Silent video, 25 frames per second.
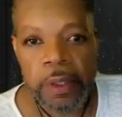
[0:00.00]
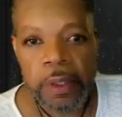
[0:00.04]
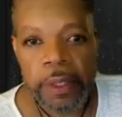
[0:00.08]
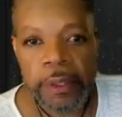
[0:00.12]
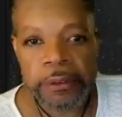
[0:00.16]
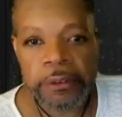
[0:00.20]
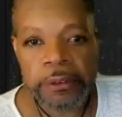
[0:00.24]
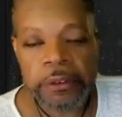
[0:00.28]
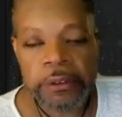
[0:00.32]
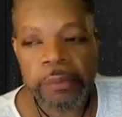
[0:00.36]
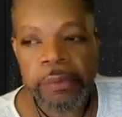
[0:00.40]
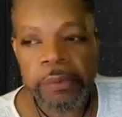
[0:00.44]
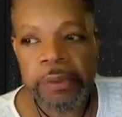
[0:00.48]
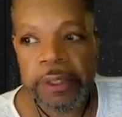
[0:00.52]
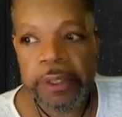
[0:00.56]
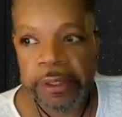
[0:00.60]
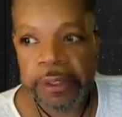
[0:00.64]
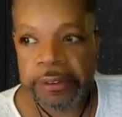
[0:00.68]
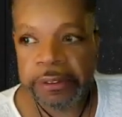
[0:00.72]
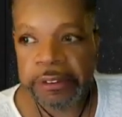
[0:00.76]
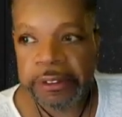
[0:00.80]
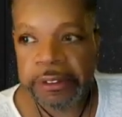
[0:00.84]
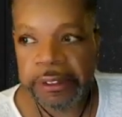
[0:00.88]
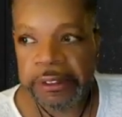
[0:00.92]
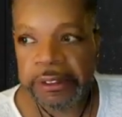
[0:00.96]
And so
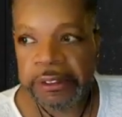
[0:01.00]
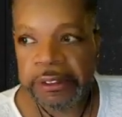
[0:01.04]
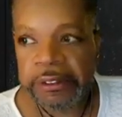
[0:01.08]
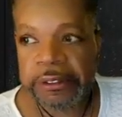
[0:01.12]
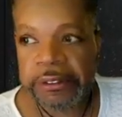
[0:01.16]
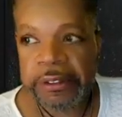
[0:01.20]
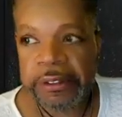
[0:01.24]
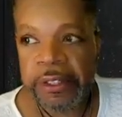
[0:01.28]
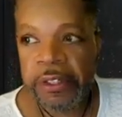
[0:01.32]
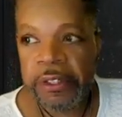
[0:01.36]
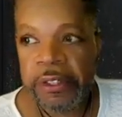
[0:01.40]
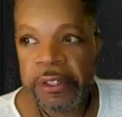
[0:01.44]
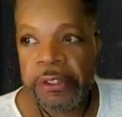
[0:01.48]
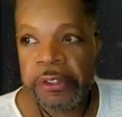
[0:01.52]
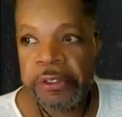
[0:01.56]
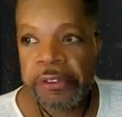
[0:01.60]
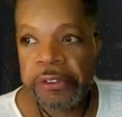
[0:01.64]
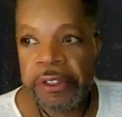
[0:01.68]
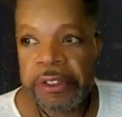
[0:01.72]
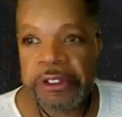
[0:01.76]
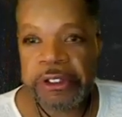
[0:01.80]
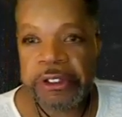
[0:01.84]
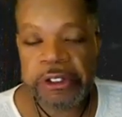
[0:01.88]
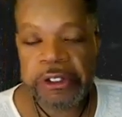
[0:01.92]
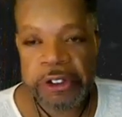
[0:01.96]
here's these
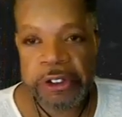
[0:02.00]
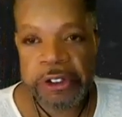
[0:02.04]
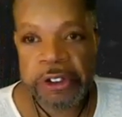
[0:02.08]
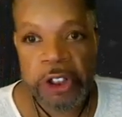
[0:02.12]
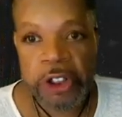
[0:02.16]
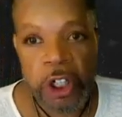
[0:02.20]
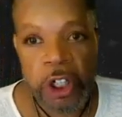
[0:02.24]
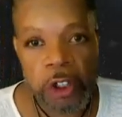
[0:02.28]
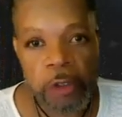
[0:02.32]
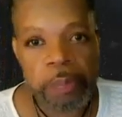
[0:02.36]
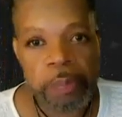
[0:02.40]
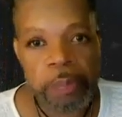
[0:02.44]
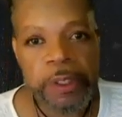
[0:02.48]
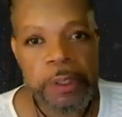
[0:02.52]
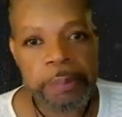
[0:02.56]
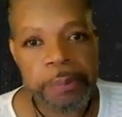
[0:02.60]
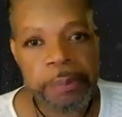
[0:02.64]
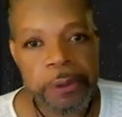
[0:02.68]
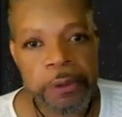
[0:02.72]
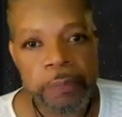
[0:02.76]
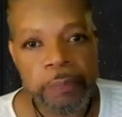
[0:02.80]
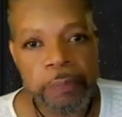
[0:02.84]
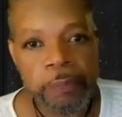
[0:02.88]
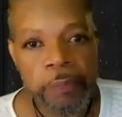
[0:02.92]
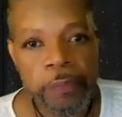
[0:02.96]
young
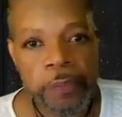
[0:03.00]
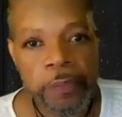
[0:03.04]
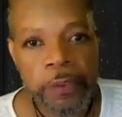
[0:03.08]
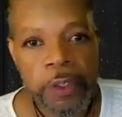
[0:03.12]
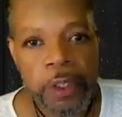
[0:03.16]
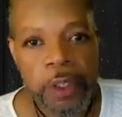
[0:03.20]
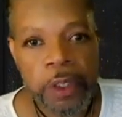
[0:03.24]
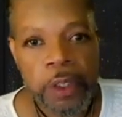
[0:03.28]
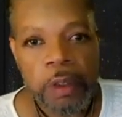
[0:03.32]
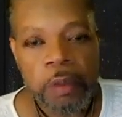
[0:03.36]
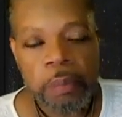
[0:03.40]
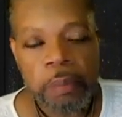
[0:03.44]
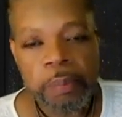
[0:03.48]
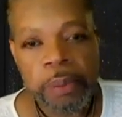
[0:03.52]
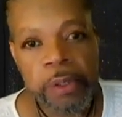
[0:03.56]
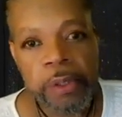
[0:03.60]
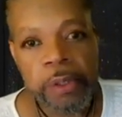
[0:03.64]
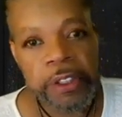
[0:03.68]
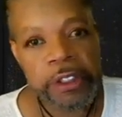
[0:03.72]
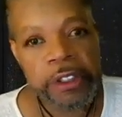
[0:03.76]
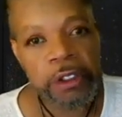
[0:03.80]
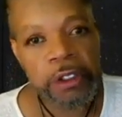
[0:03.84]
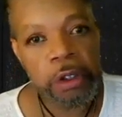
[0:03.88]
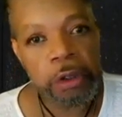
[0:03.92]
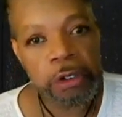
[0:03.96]
people
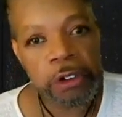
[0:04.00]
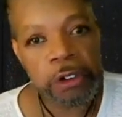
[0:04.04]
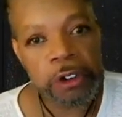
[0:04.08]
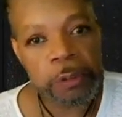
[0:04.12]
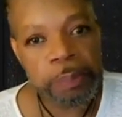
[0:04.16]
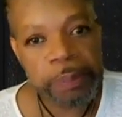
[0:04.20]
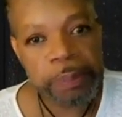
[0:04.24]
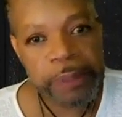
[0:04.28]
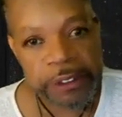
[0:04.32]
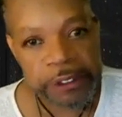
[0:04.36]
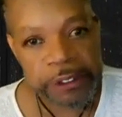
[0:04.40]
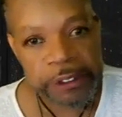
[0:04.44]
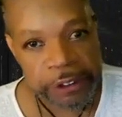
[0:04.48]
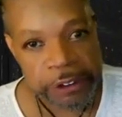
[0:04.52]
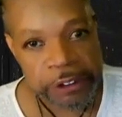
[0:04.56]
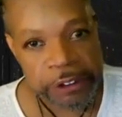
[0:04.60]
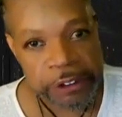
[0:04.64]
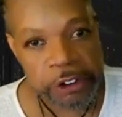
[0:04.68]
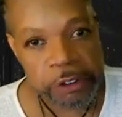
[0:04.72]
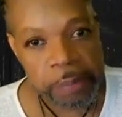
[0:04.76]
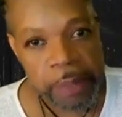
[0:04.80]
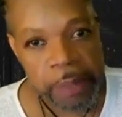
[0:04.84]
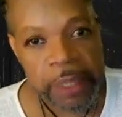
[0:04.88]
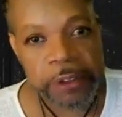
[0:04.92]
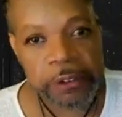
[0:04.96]
putting those
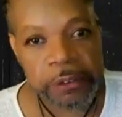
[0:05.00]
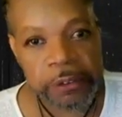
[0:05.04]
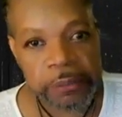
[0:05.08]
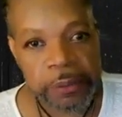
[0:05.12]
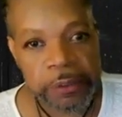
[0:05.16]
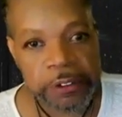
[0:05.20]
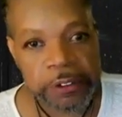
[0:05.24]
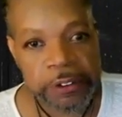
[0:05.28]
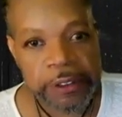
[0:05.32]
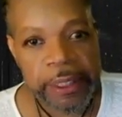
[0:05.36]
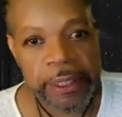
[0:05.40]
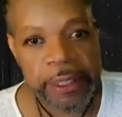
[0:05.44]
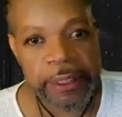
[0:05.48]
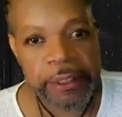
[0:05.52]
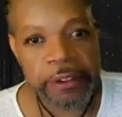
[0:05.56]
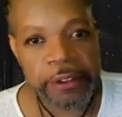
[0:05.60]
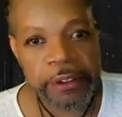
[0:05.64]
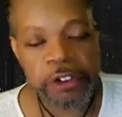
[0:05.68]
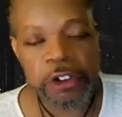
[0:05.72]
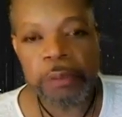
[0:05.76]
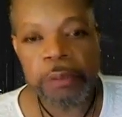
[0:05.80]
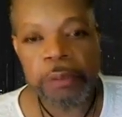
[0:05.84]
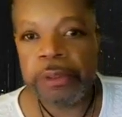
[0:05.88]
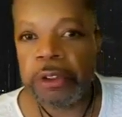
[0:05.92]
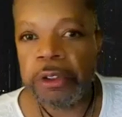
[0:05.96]
speeches, you might as well say,
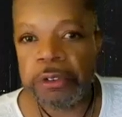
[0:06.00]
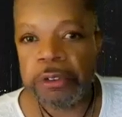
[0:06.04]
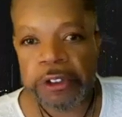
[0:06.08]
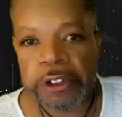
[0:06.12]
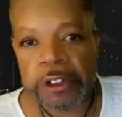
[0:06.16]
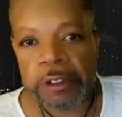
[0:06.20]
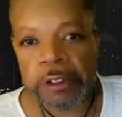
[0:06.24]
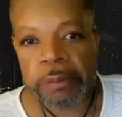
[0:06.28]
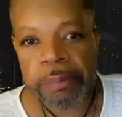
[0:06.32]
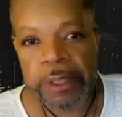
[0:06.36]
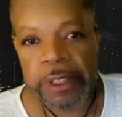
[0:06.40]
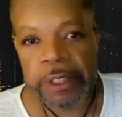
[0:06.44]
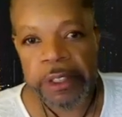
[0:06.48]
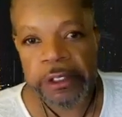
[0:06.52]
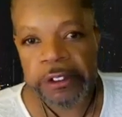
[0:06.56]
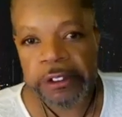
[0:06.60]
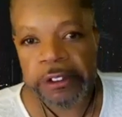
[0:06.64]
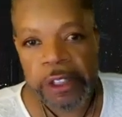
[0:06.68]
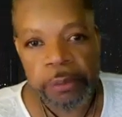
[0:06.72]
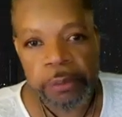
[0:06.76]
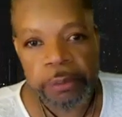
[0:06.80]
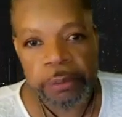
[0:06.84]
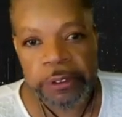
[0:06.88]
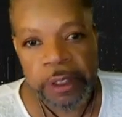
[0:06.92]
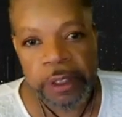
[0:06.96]
to music, because
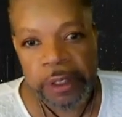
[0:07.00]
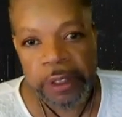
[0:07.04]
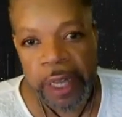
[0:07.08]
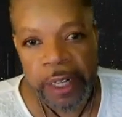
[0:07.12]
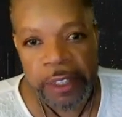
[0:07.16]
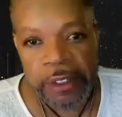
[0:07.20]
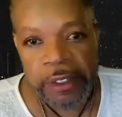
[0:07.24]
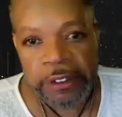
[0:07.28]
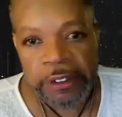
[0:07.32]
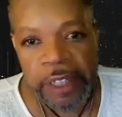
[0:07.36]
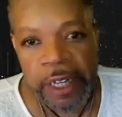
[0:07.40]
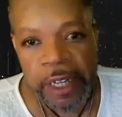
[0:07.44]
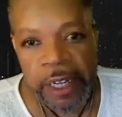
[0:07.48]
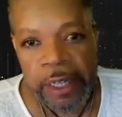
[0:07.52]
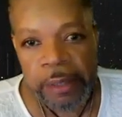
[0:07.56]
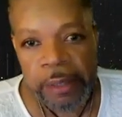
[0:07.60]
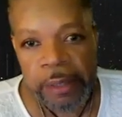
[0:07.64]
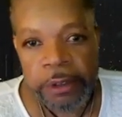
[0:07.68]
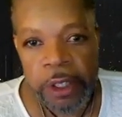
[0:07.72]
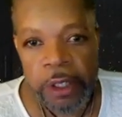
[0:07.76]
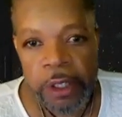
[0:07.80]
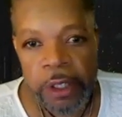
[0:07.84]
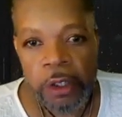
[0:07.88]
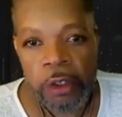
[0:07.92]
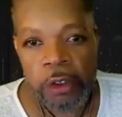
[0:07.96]
there was a lot of
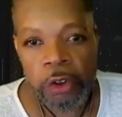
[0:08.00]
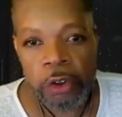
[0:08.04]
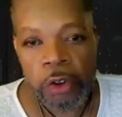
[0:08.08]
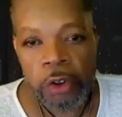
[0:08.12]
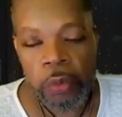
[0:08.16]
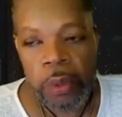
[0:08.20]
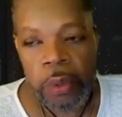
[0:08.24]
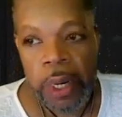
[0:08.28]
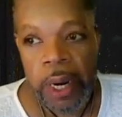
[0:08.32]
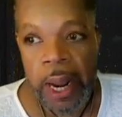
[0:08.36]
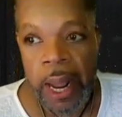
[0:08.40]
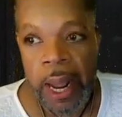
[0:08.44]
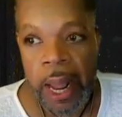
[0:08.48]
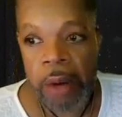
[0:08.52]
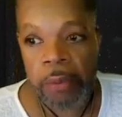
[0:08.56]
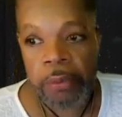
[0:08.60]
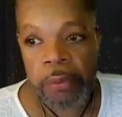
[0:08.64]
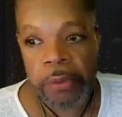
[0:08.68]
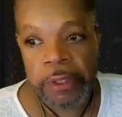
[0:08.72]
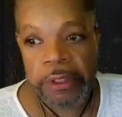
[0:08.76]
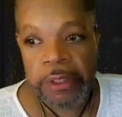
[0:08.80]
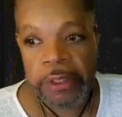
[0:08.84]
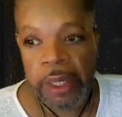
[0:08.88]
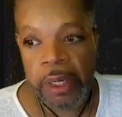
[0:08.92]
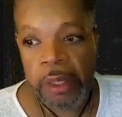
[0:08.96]
times to where I
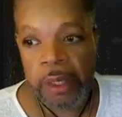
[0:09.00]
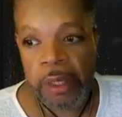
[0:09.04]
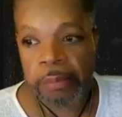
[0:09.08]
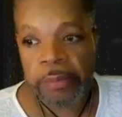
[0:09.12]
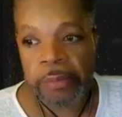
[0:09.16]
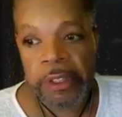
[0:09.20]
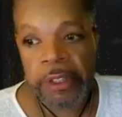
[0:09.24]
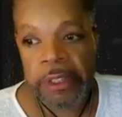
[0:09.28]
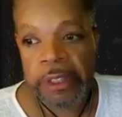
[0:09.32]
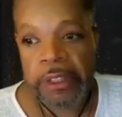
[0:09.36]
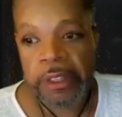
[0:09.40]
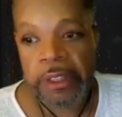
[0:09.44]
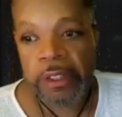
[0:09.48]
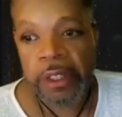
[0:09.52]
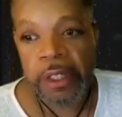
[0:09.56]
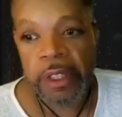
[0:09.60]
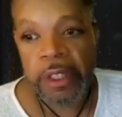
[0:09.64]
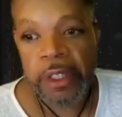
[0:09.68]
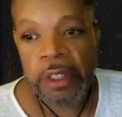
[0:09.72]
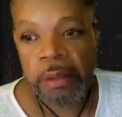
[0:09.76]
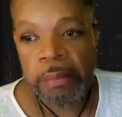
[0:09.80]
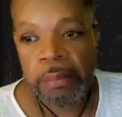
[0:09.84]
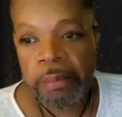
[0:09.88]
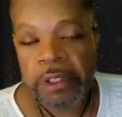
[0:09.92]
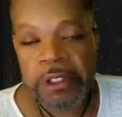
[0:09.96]
would hear
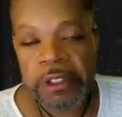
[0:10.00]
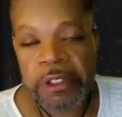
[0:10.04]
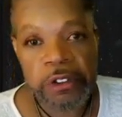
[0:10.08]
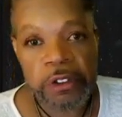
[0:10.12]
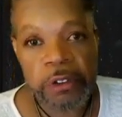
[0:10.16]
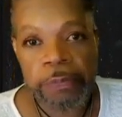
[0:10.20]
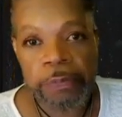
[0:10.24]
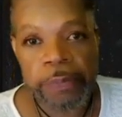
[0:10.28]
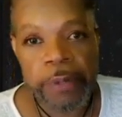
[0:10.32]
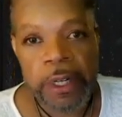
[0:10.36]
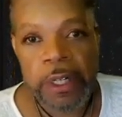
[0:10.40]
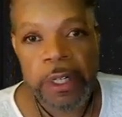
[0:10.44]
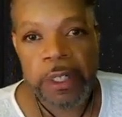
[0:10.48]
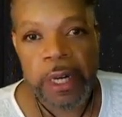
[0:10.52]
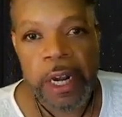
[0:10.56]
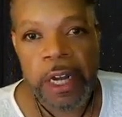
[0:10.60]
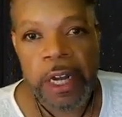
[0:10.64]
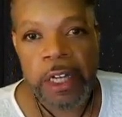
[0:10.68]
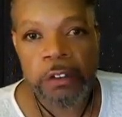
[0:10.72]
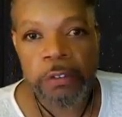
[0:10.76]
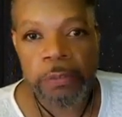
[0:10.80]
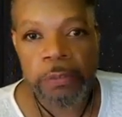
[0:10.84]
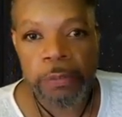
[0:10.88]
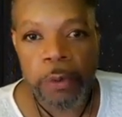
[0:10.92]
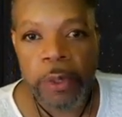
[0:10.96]
Minister
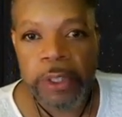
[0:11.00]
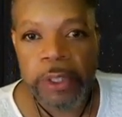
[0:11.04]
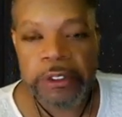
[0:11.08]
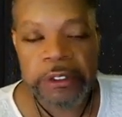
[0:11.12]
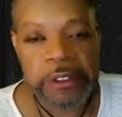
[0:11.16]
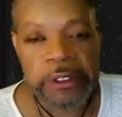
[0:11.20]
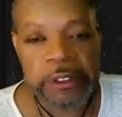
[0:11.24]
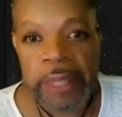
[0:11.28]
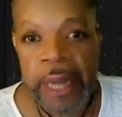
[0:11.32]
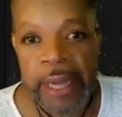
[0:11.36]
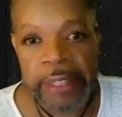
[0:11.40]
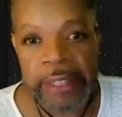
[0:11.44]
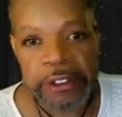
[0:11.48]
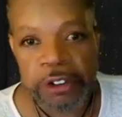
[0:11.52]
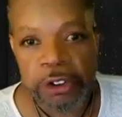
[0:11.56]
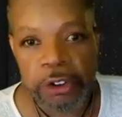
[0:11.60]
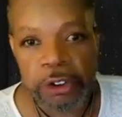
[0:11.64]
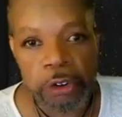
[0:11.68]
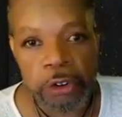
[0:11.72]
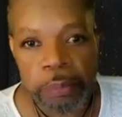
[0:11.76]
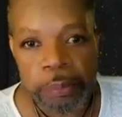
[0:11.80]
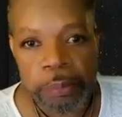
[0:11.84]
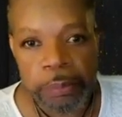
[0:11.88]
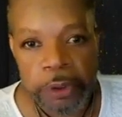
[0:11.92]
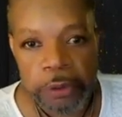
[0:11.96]
Farrakhan's voice in Ice
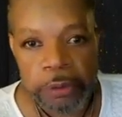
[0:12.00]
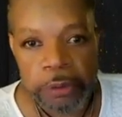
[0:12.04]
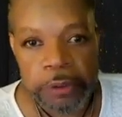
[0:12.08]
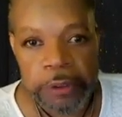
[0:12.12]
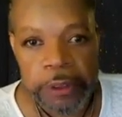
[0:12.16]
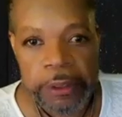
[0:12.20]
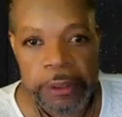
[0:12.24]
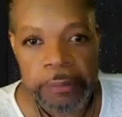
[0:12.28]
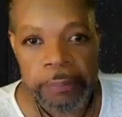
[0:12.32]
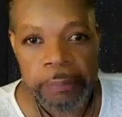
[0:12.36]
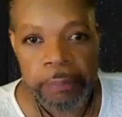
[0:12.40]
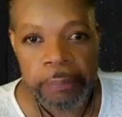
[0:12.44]
Cube music,